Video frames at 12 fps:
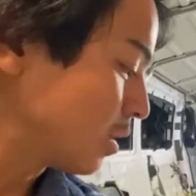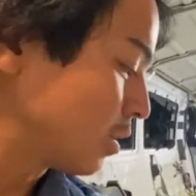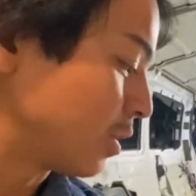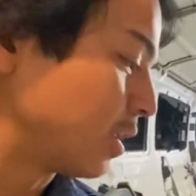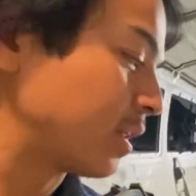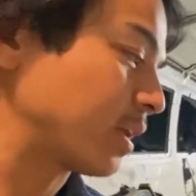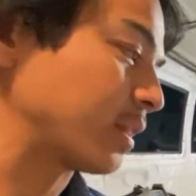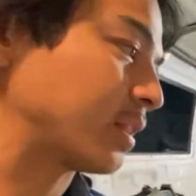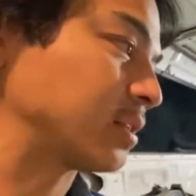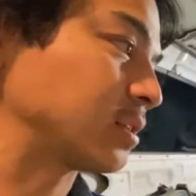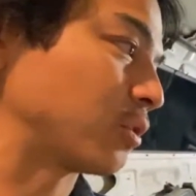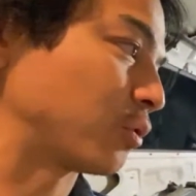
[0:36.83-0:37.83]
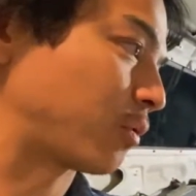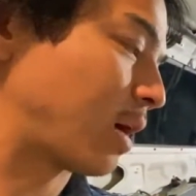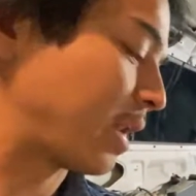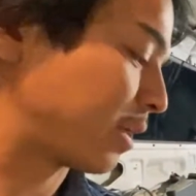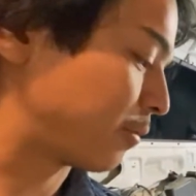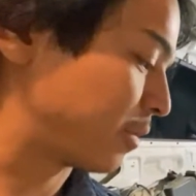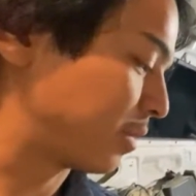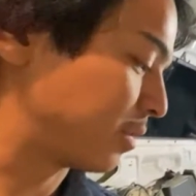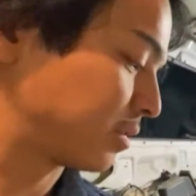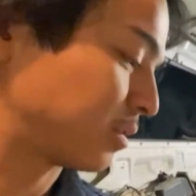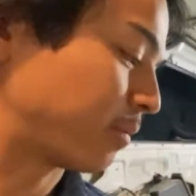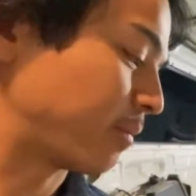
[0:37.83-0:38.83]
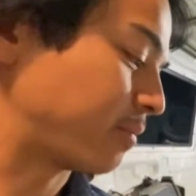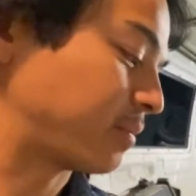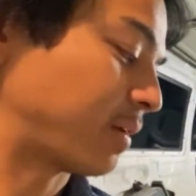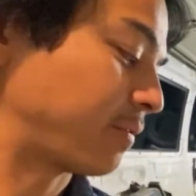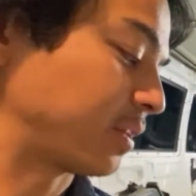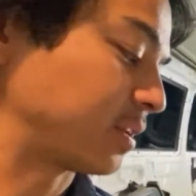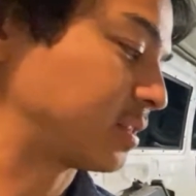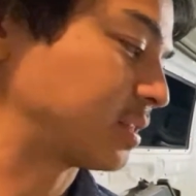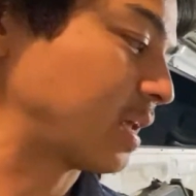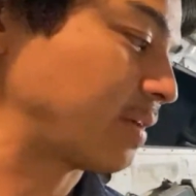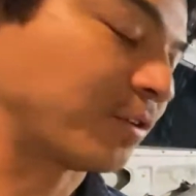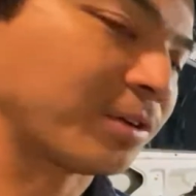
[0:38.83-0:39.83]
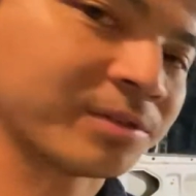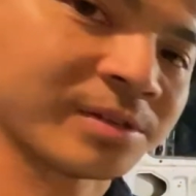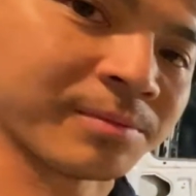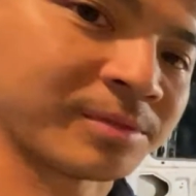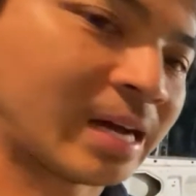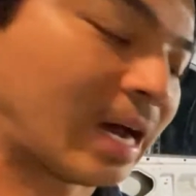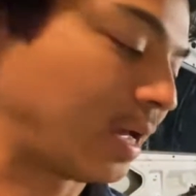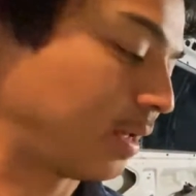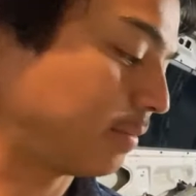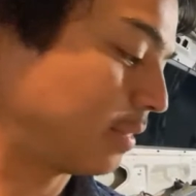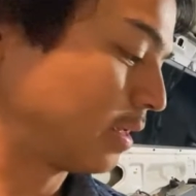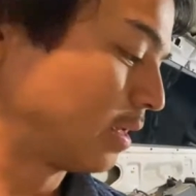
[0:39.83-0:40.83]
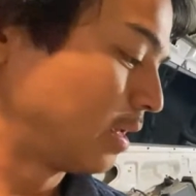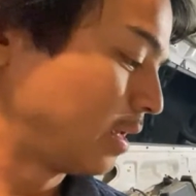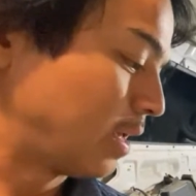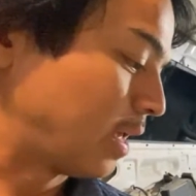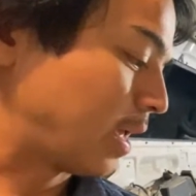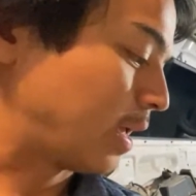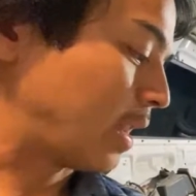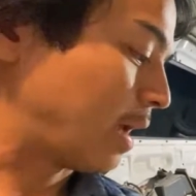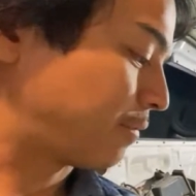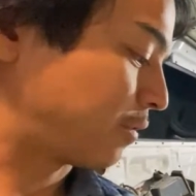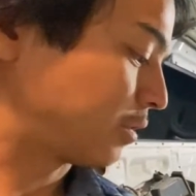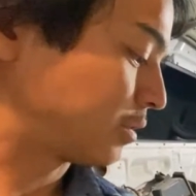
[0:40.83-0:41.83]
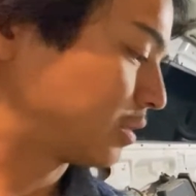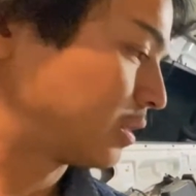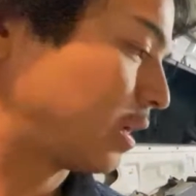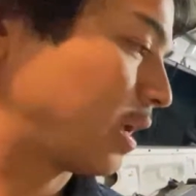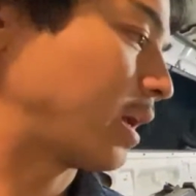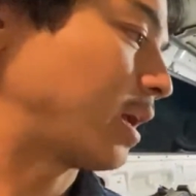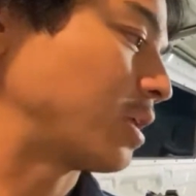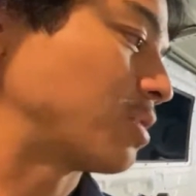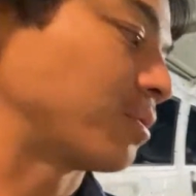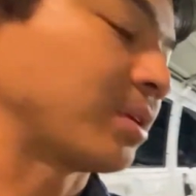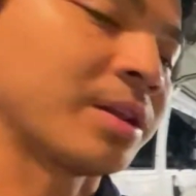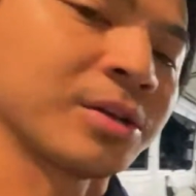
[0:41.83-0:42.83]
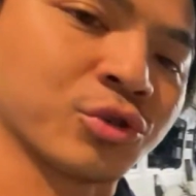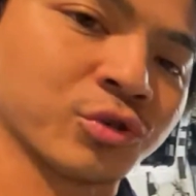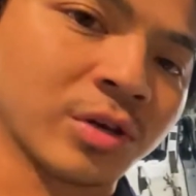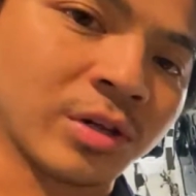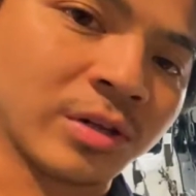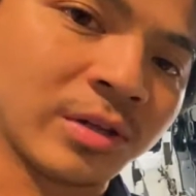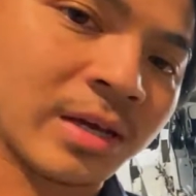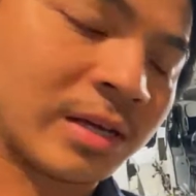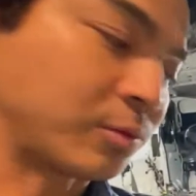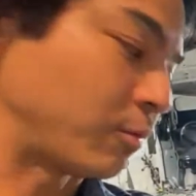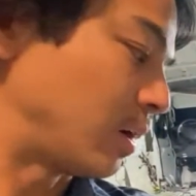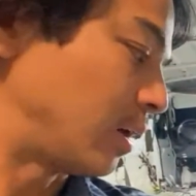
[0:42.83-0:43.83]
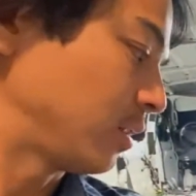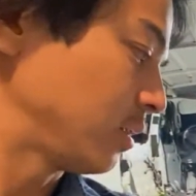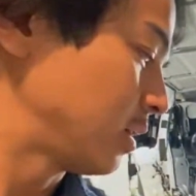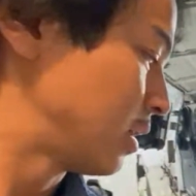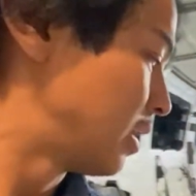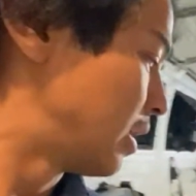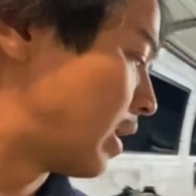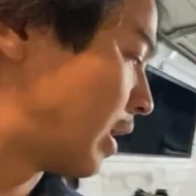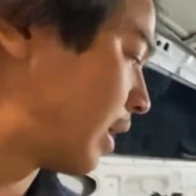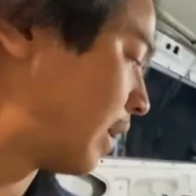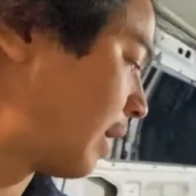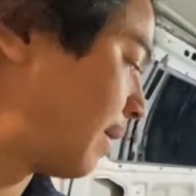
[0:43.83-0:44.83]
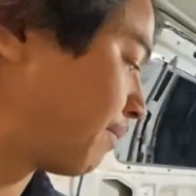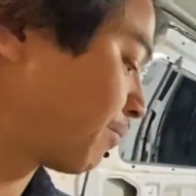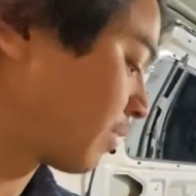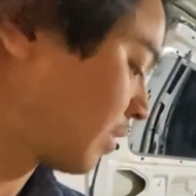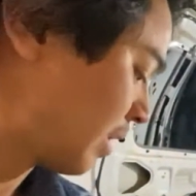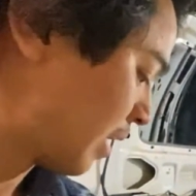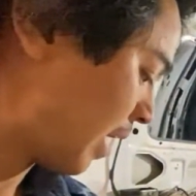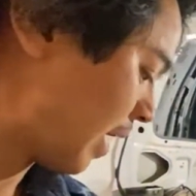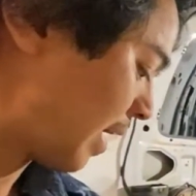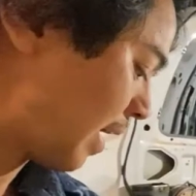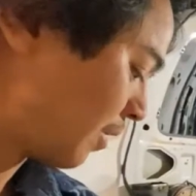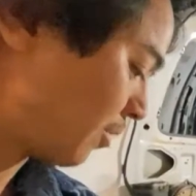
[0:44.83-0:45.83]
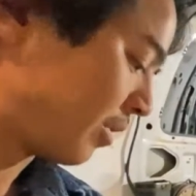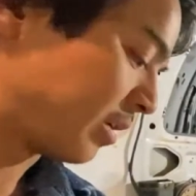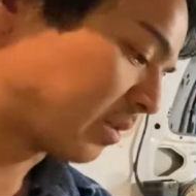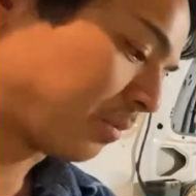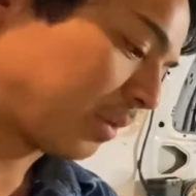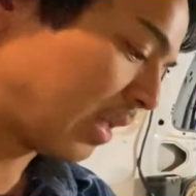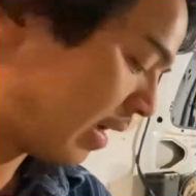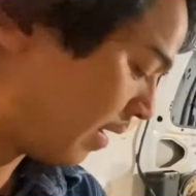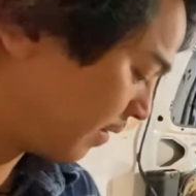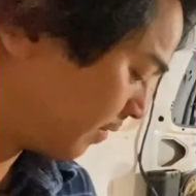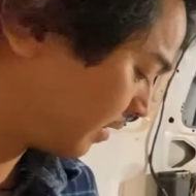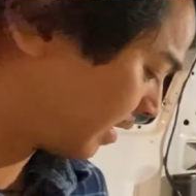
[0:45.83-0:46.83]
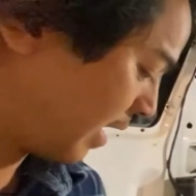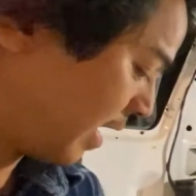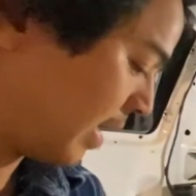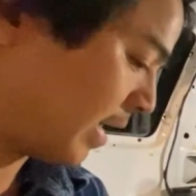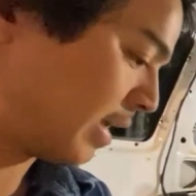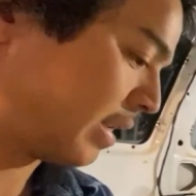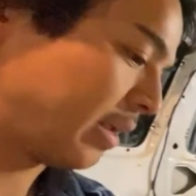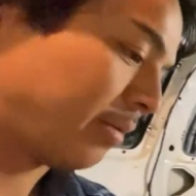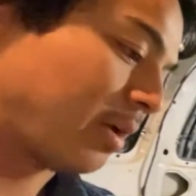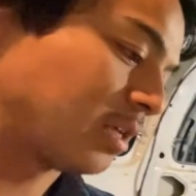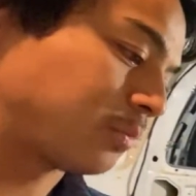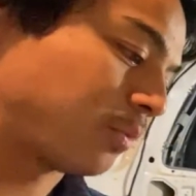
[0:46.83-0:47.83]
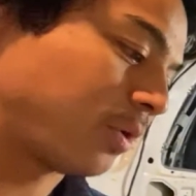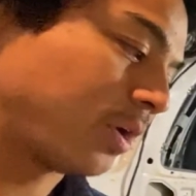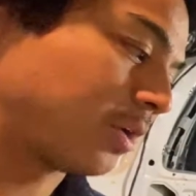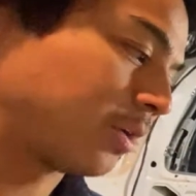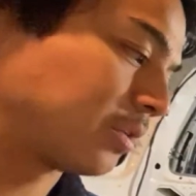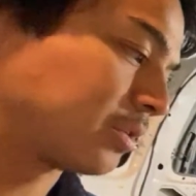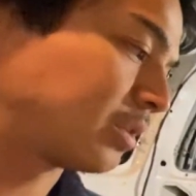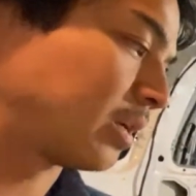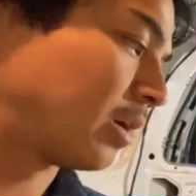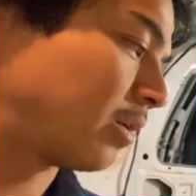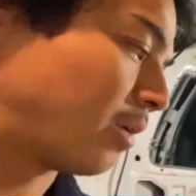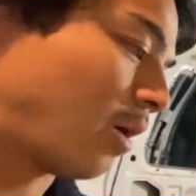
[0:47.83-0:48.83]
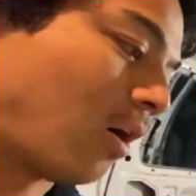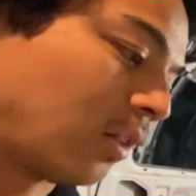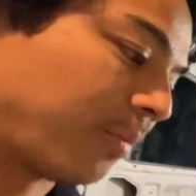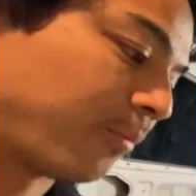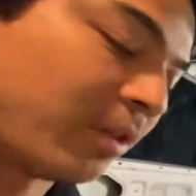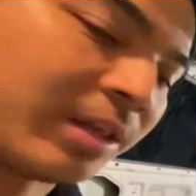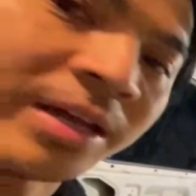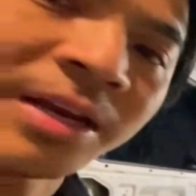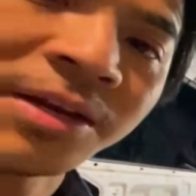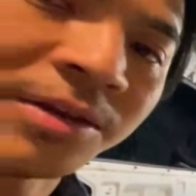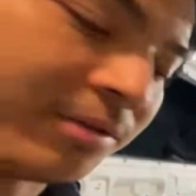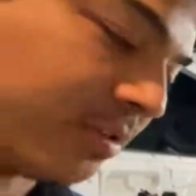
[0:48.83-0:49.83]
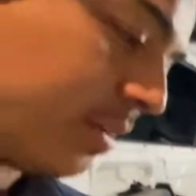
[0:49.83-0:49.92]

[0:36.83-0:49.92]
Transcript: you need to get these little grinding wheels. So definitely save you some time and effort and you'll need a drill as well. Um, and you'll need some gloves and a respirator. So all I'm really going to do